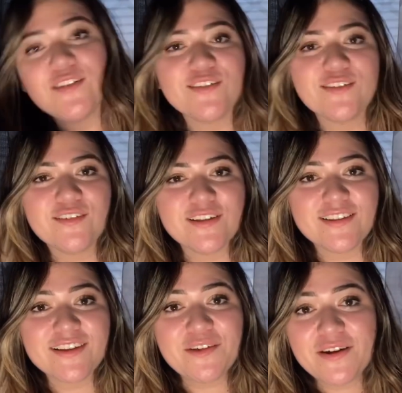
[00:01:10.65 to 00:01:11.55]
So
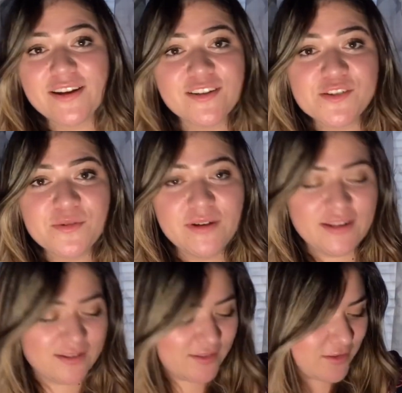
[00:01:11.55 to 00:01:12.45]
let's get right into it
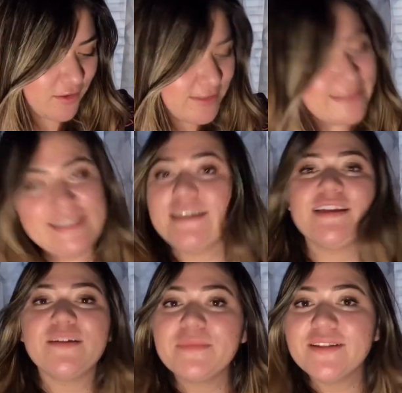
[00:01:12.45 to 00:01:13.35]
and start
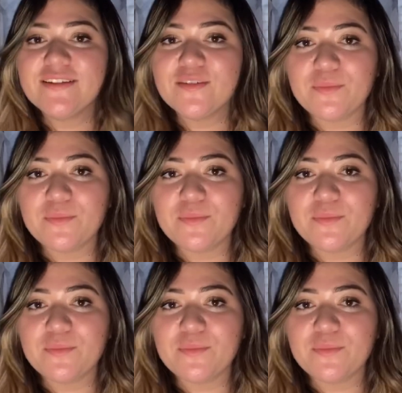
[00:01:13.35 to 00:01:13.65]
digging up in this